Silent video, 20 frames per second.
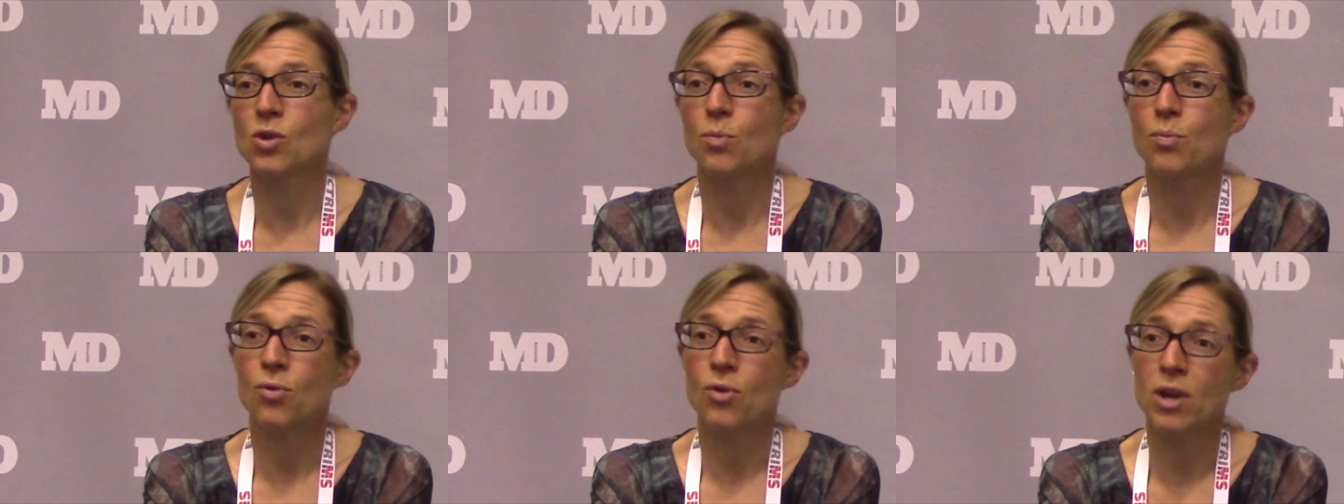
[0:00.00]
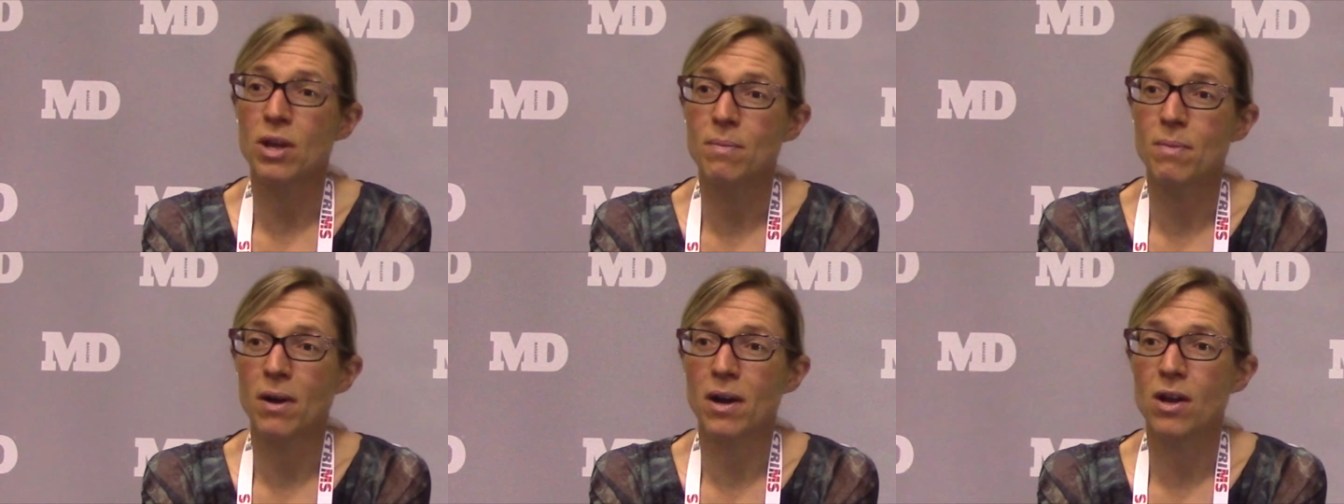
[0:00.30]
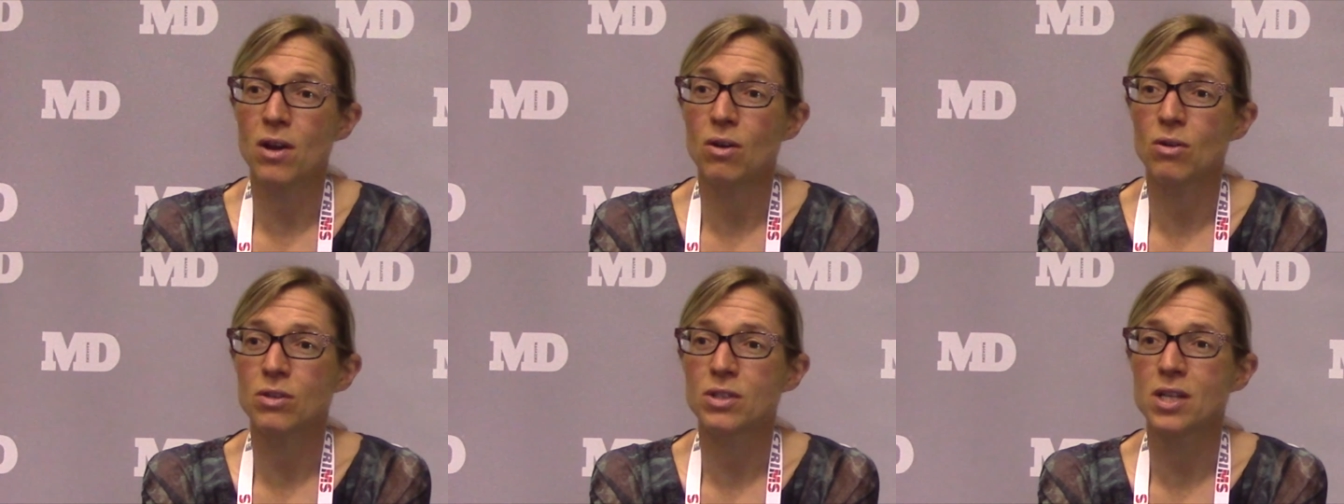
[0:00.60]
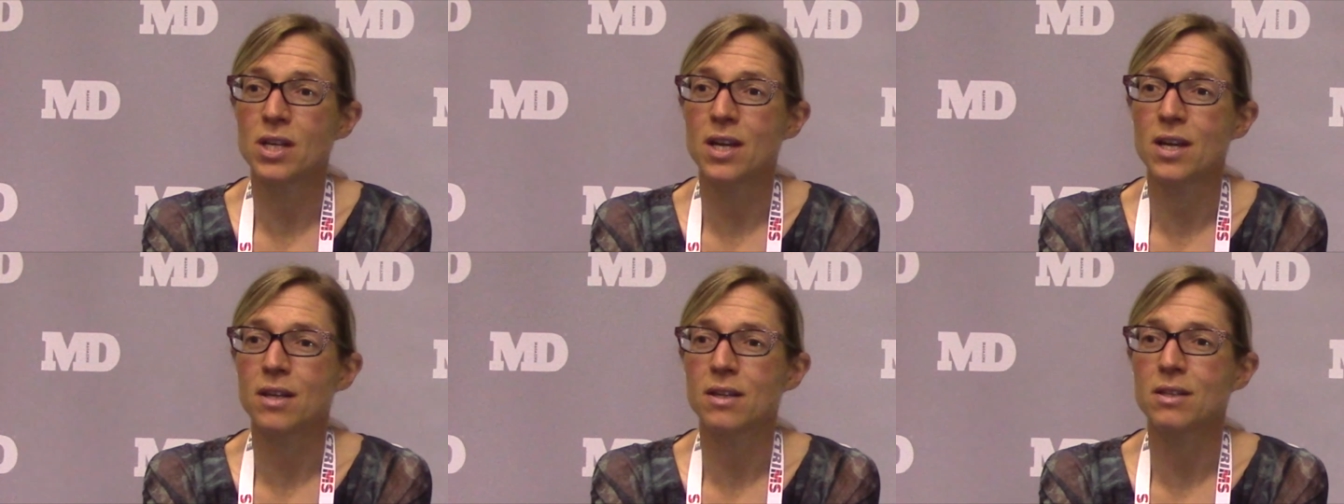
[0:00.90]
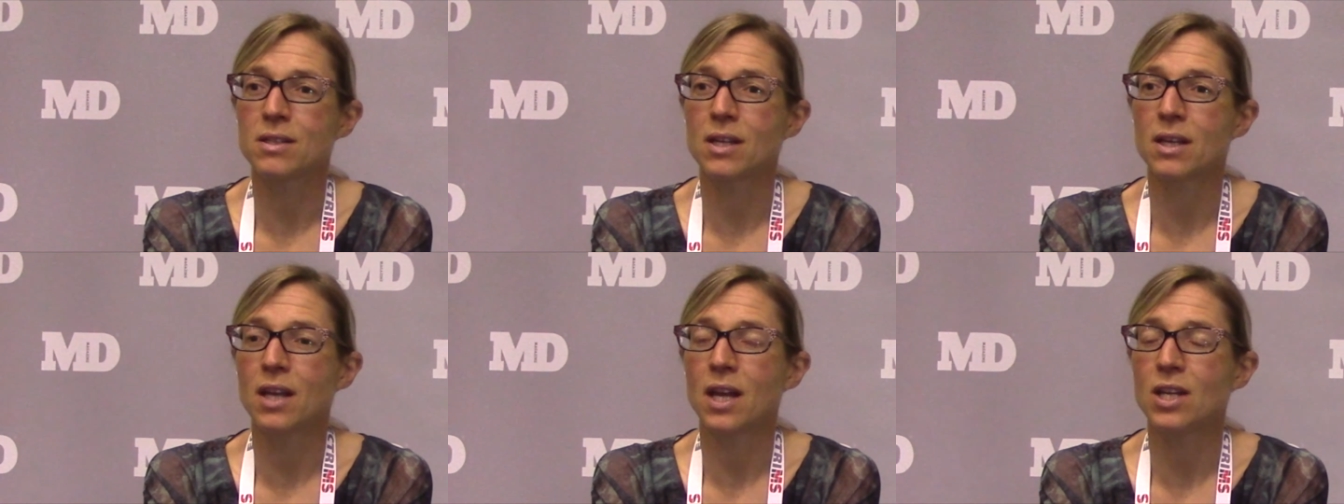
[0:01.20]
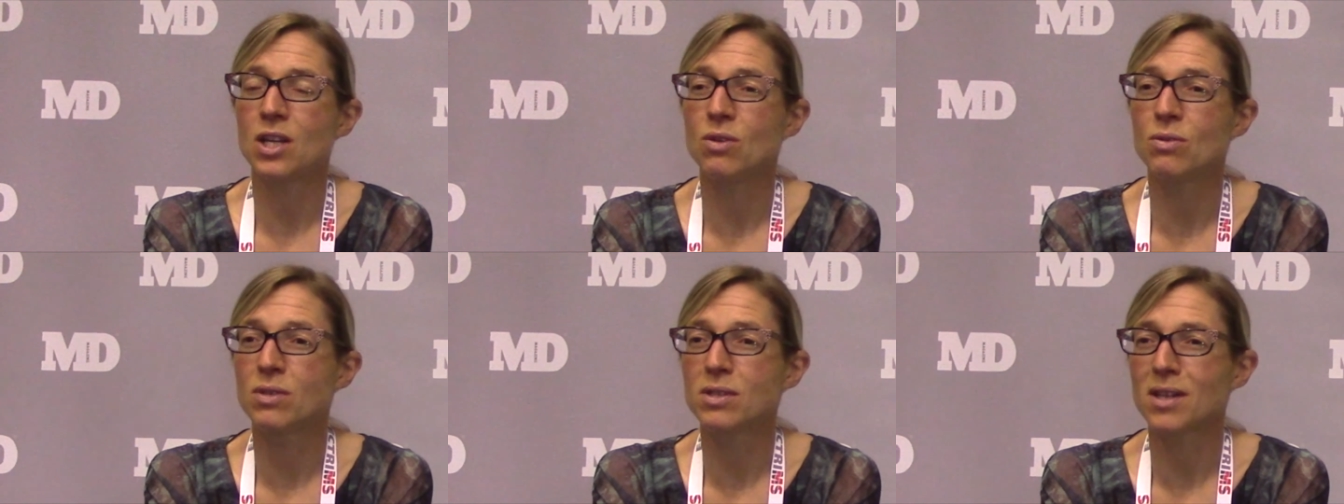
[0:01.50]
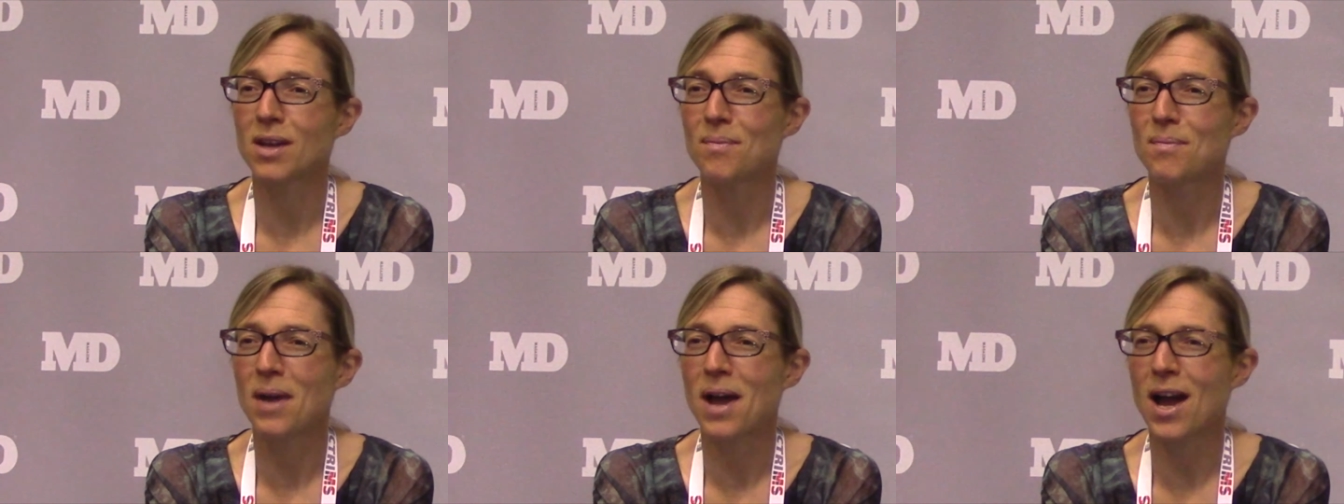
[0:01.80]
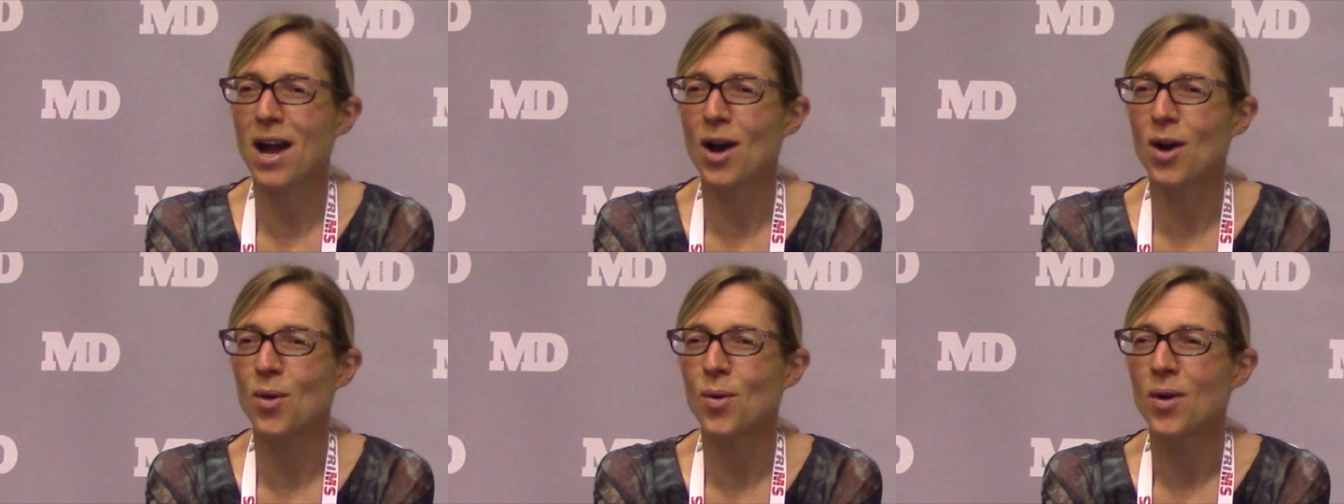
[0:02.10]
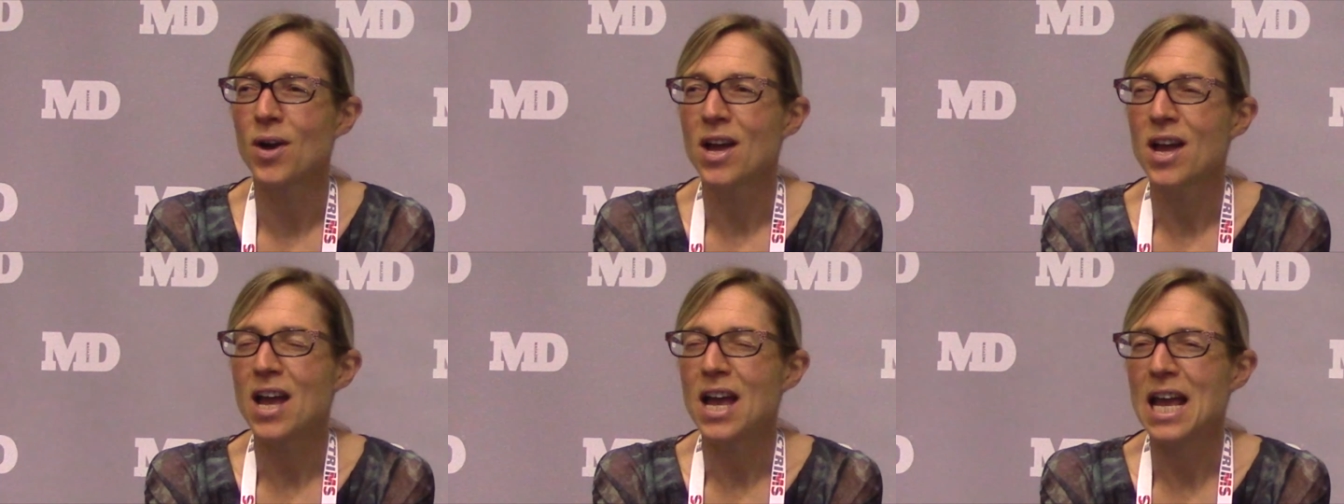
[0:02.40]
or prebiotics, and can you somehow